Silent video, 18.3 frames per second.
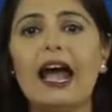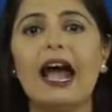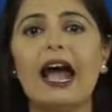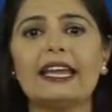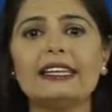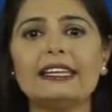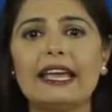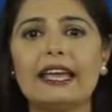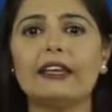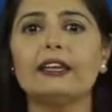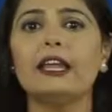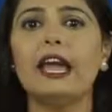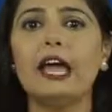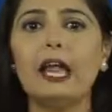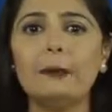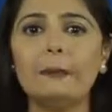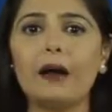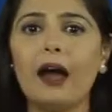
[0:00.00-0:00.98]
and can
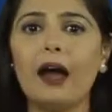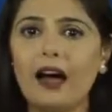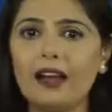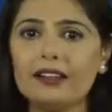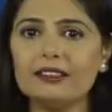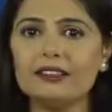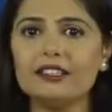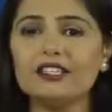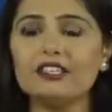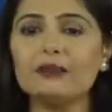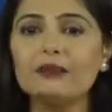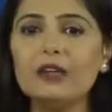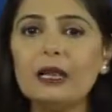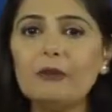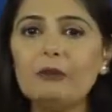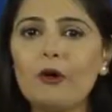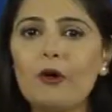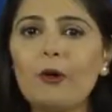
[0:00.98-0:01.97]
help others
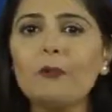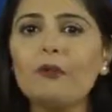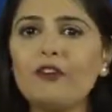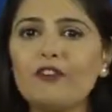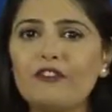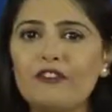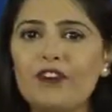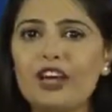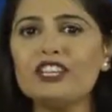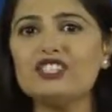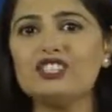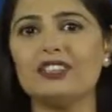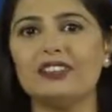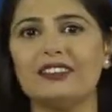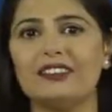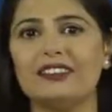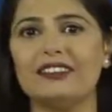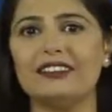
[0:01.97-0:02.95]
feel more
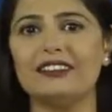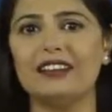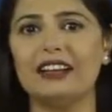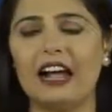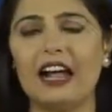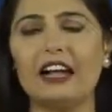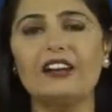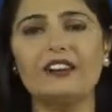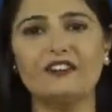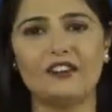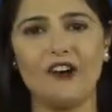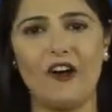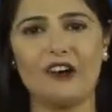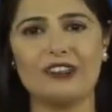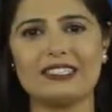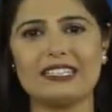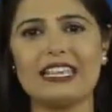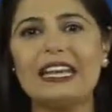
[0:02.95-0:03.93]
professional. And of
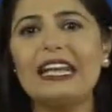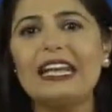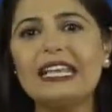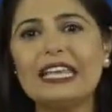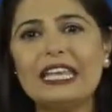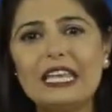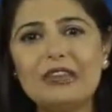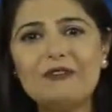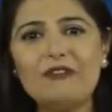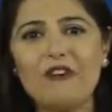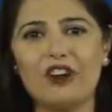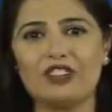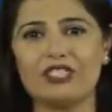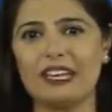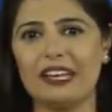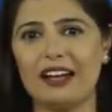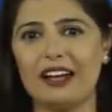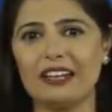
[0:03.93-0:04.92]
course, keep
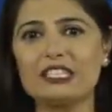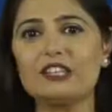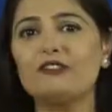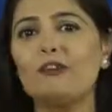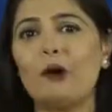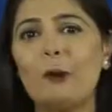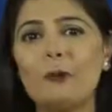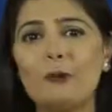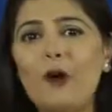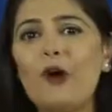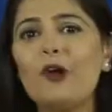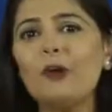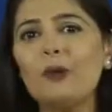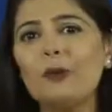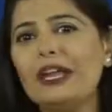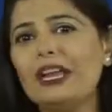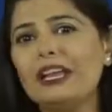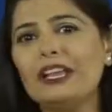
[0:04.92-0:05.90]
watching us for more
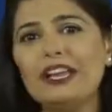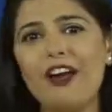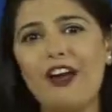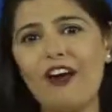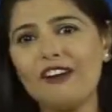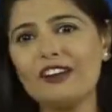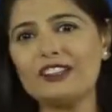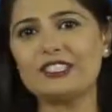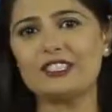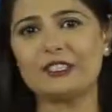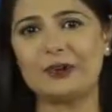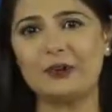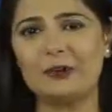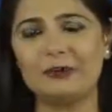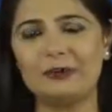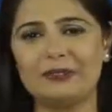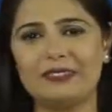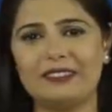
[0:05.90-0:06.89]
weekly
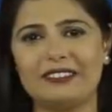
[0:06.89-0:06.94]
horoscope.